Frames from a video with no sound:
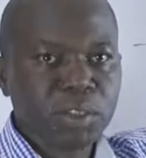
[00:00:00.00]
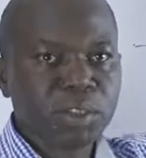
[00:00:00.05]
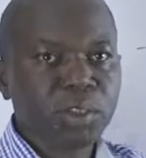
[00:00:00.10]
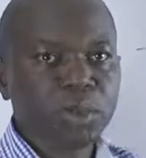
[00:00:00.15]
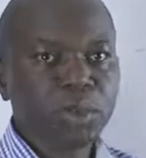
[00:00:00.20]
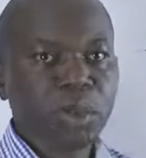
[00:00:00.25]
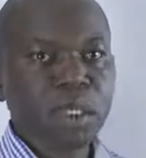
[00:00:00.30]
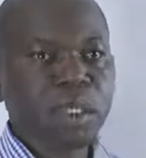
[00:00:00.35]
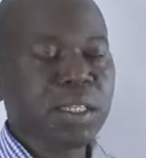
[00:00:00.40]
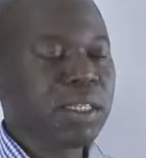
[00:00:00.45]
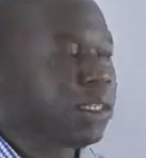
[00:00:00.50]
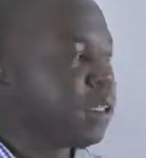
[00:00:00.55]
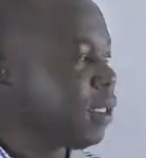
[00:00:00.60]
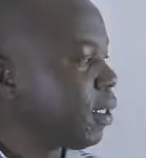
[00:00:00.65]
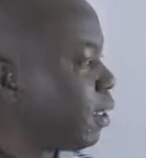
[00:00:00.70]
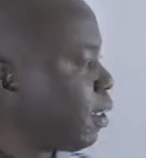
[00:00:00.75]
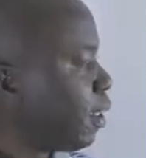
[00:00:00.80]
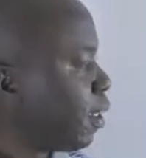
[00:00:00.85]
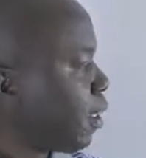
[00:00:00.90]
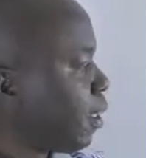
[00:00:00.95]
Usually
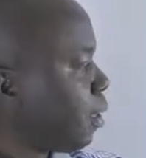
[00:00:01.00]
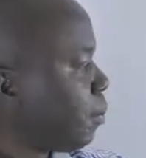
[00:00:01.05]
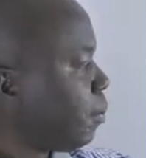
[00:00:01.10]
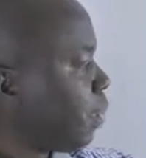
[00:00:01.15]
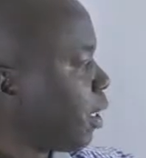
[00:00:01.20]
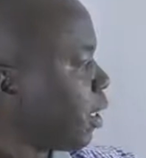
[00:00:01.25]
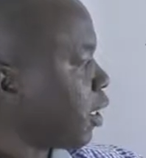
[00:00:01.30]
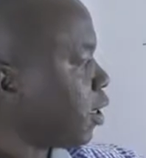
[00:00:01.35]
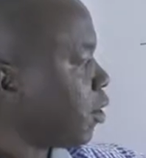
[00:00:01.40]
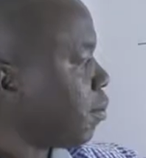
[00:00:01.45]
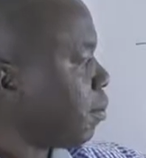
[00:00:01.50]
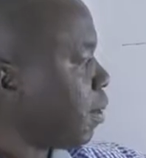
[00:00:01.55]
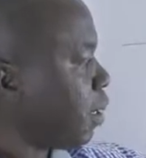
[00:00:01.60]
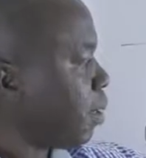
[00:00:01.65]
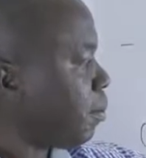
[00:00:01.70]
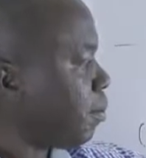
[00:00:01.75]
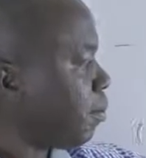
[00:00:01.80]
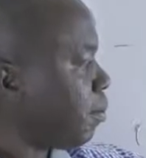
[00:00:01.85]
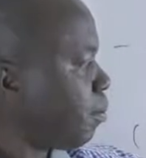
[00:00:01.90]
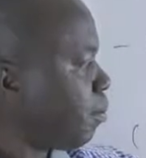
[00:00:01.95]
the
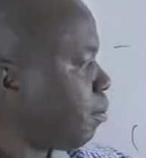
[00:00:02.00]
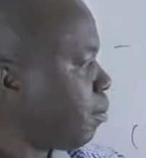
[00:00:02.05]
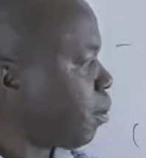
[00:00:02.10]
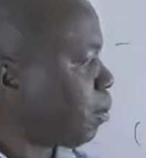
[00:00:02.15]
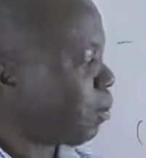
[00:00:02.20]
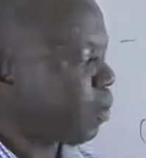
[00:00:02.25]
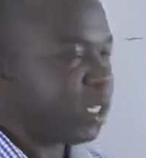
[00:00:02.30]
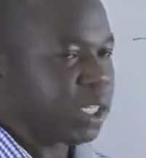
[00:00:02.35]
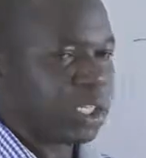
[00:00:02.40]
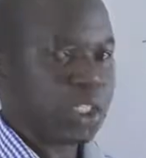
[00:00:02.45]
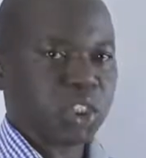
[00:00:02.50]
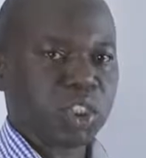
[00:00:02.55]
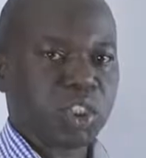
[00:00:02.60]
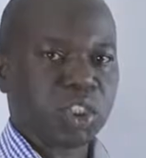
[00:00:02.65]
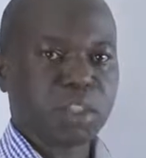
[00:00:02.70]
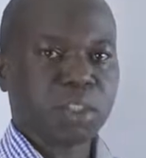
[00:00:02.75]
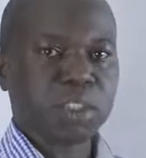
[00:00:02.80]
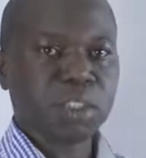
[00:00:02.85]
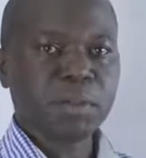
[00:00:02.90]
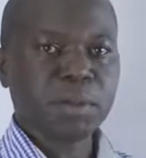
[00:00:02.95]
maximum
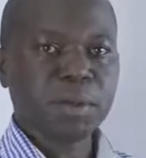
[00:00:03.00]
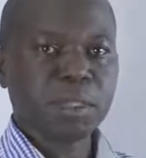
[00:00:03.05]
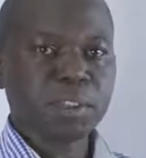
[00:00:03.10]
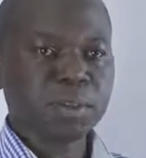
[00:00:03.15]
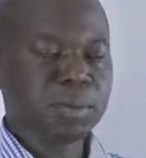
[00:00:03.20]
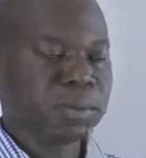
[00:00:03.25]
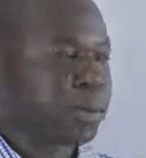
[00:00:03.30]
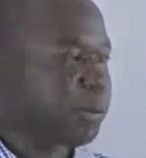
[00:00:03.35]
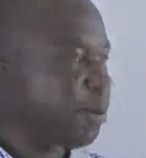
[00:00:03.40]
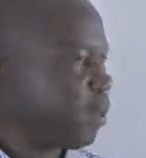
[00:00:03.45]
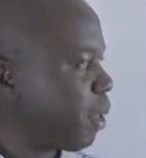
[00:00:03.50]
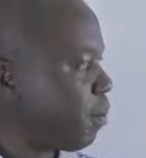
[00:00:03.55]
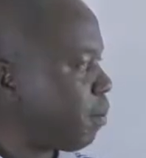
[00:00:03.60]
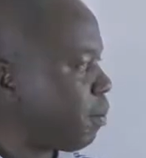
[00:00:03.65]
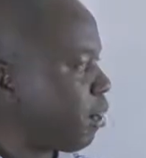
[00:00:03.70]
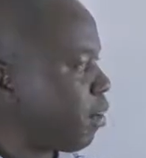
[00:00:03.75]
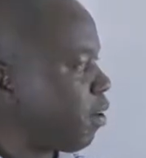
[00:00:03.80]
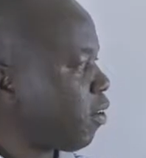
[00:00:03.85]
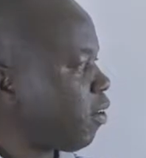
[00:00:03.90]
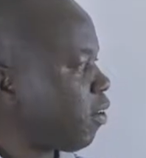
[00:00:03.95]
population, the maximum
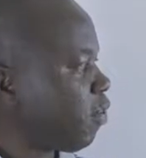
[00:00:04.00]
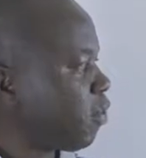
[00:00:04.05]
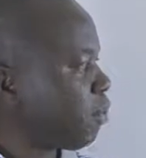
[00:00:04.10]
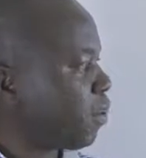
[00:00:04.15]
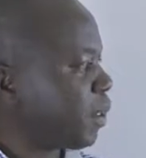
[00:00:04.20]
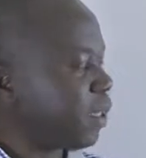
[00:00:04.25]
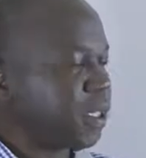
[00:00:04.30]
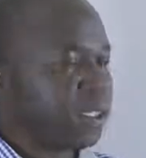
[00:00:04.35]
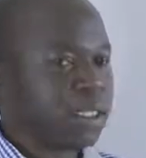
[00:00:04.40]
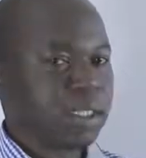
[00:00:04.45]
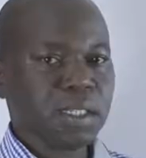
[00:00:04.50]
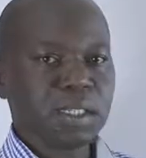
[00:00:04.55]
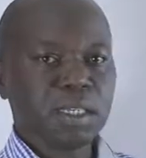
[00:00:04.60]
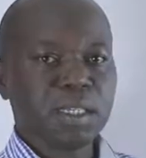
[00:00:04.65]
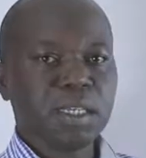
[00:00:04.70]
number of prey